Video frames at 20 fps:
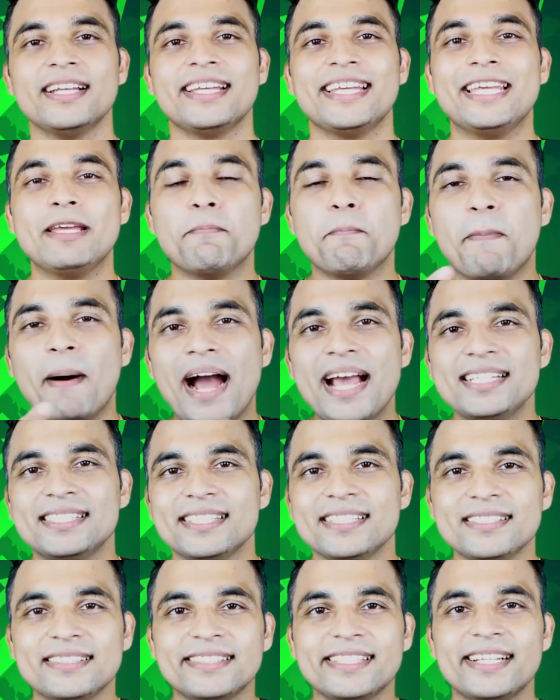He
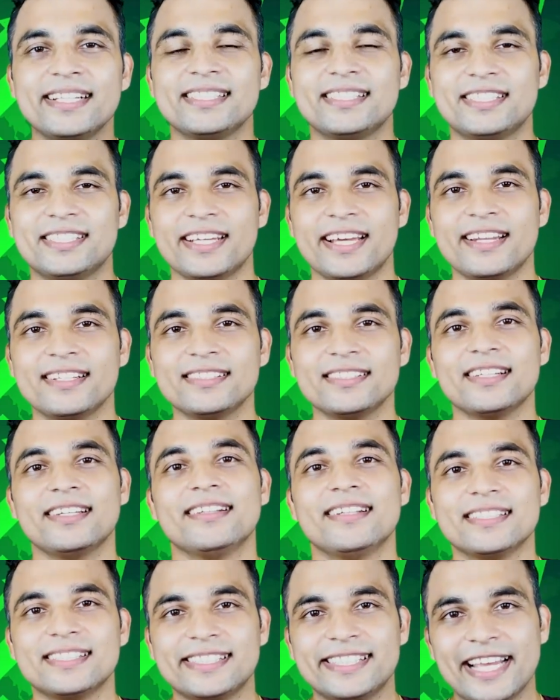buys and sells shares
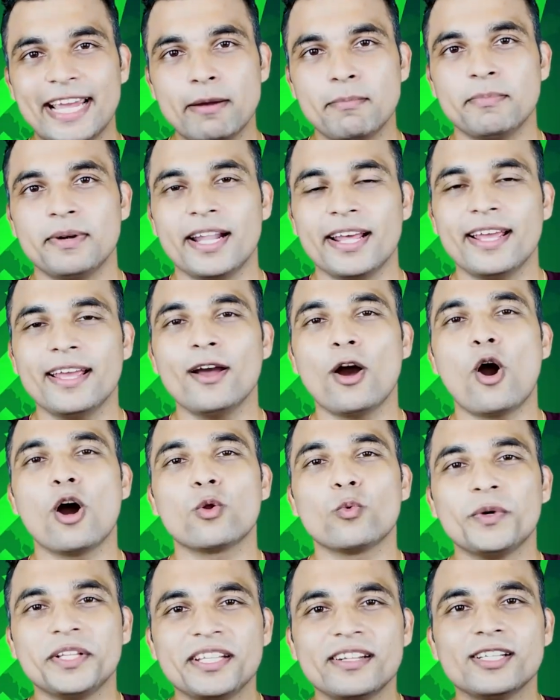in the same day
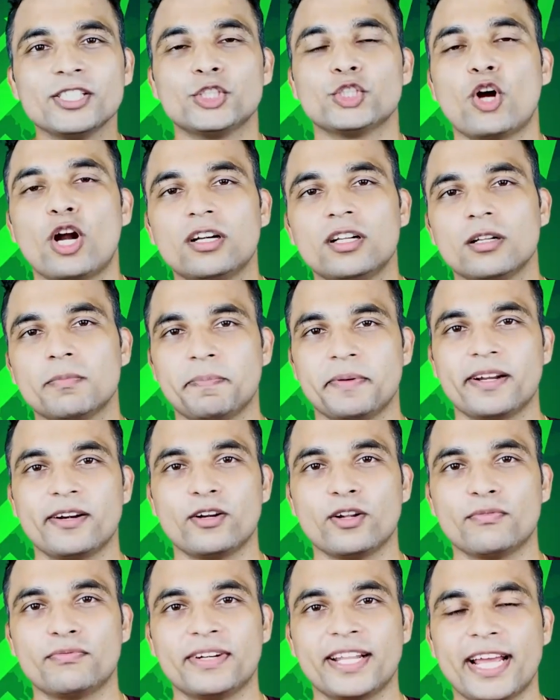or within a shorter
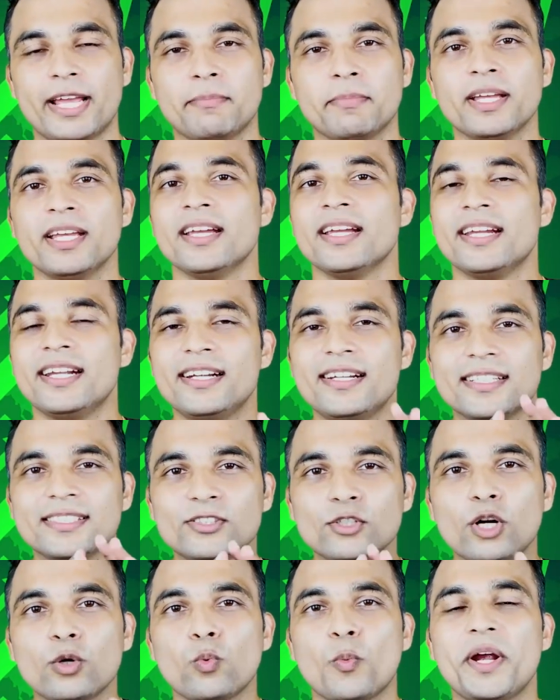period of time. He
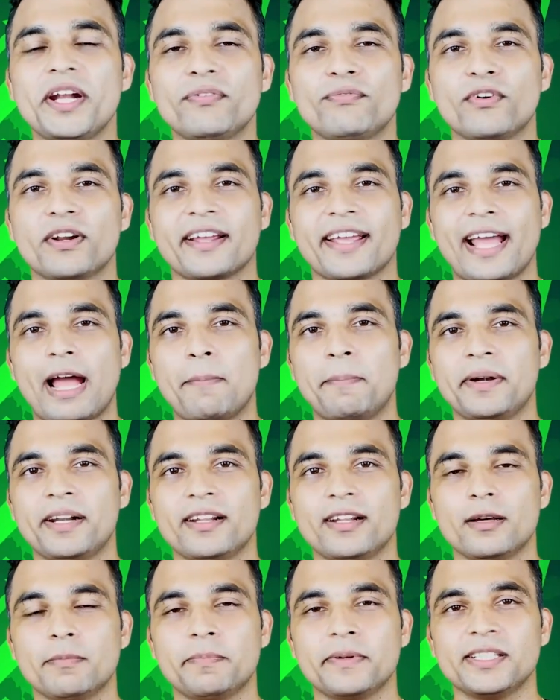does not wait for
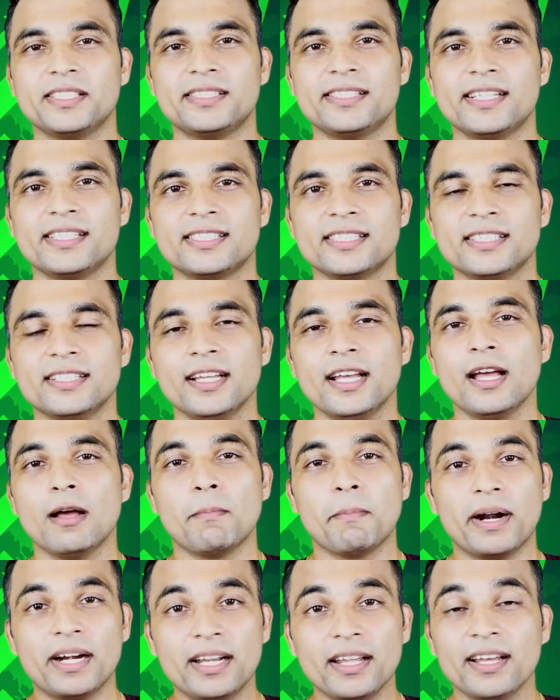capital appreciation,
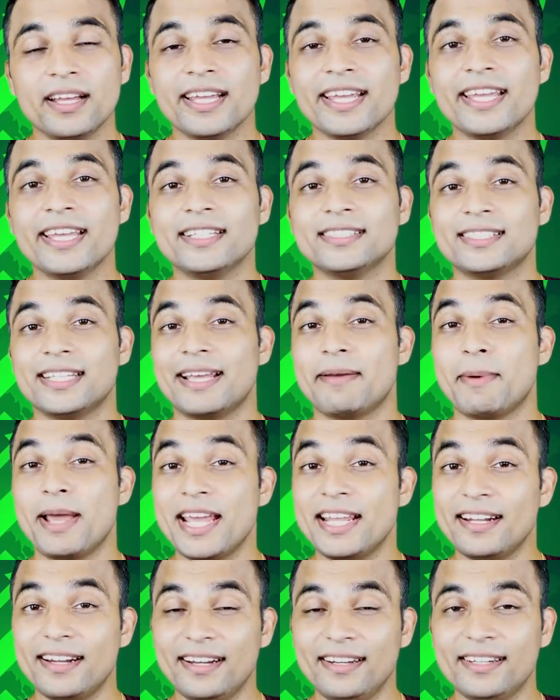but his
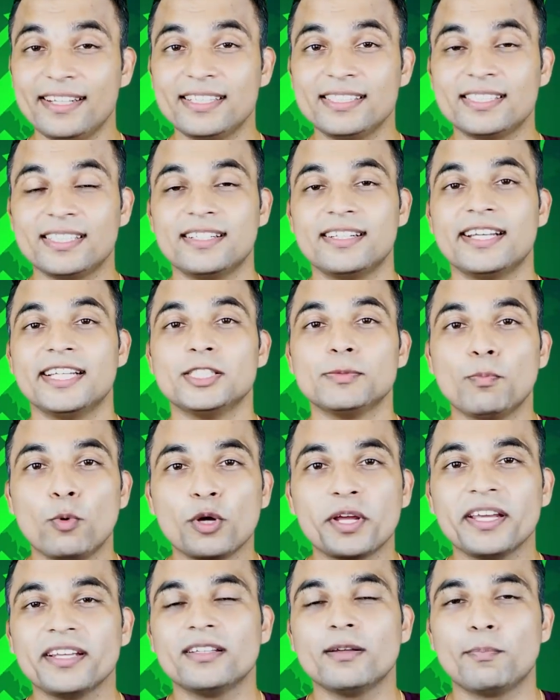main intention is
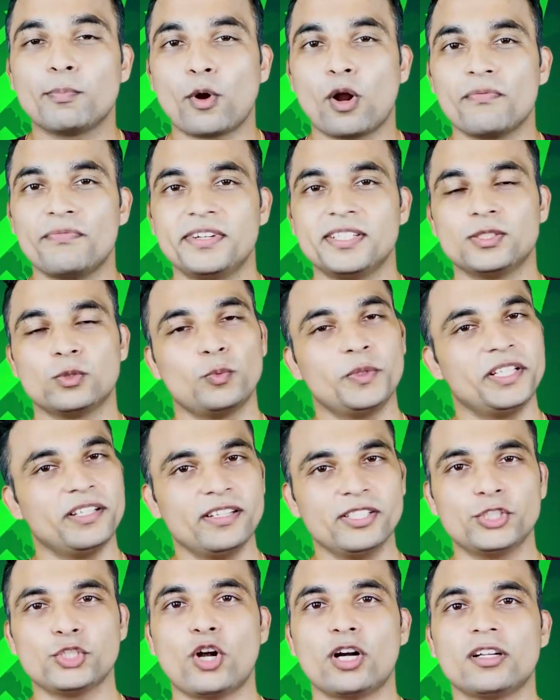booking the profits within
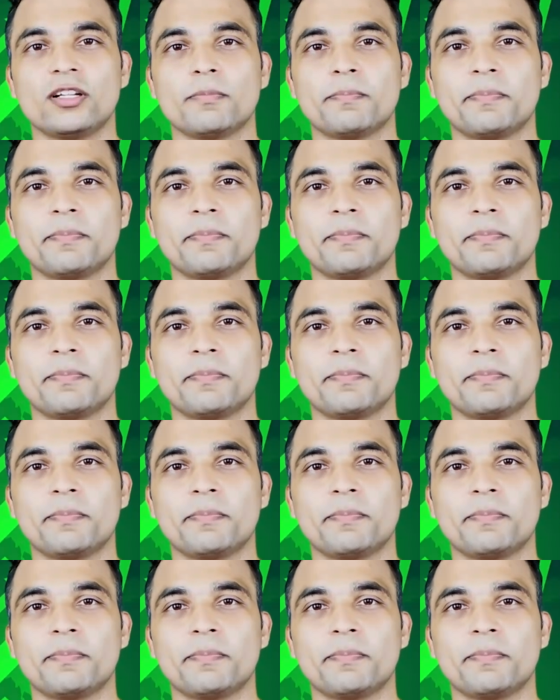a shorter